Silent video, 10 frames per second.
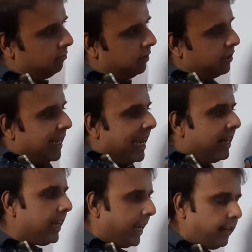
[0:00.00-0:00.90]

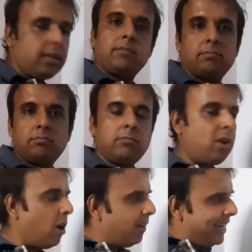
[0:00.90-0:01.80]
segregate,
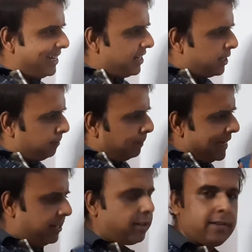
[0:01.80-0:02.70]
or let us just
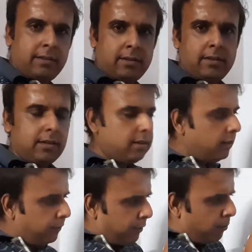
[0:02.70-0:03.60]
split
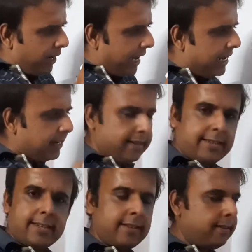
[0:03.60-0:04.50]
few
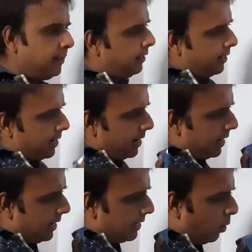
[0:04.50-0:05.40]
areas
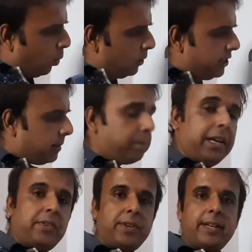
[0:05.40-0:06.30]
in the whole
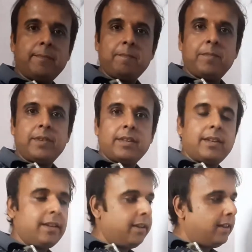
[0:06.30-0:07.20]
template, right?
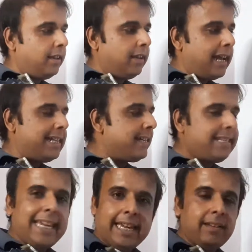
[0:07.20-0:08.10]
And just
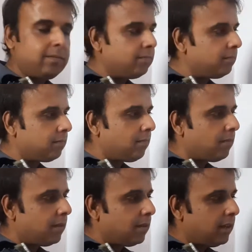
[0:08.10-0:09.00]
see
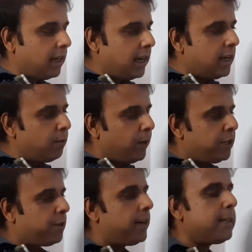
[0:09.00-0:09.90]
in
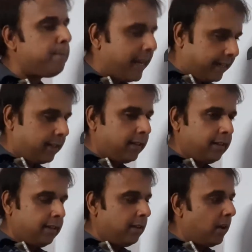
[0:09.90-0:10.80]
which respect,
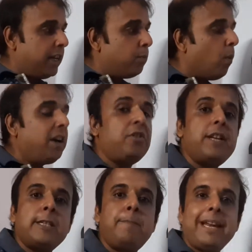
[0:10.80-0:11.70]
in what
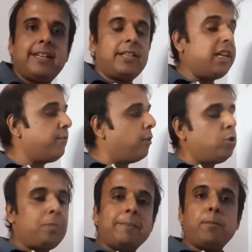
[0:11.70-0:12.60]
respect they are found
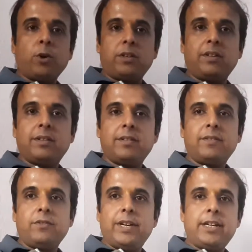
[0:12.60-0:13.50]
to be important,
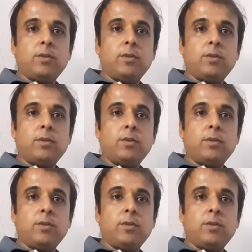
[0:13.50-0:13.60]
right?